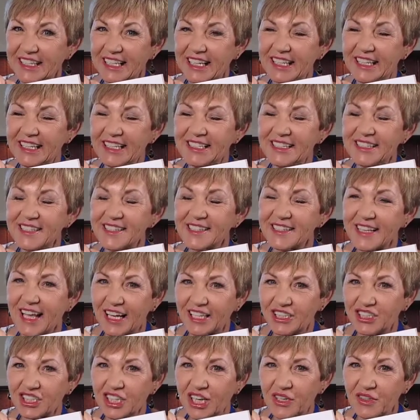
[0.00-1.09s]
It is
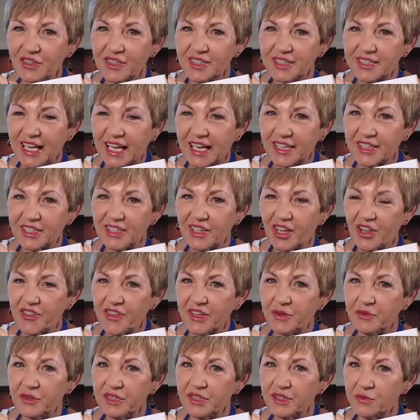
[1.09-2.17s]
such a good salad, and I
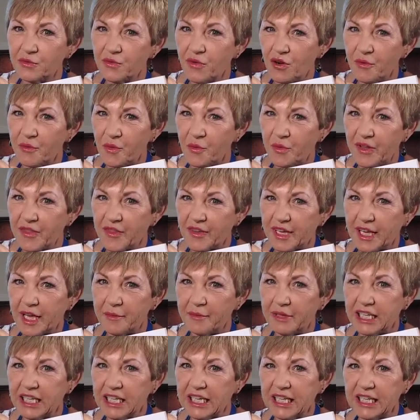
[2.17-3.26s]
think with the warmer weather
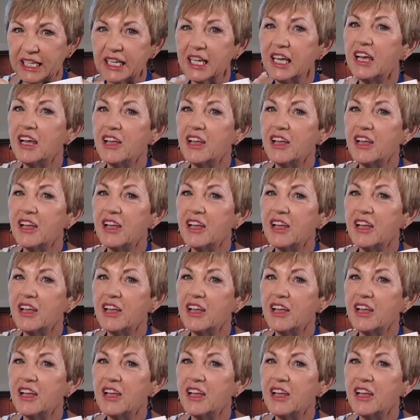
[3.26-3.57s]
coming in,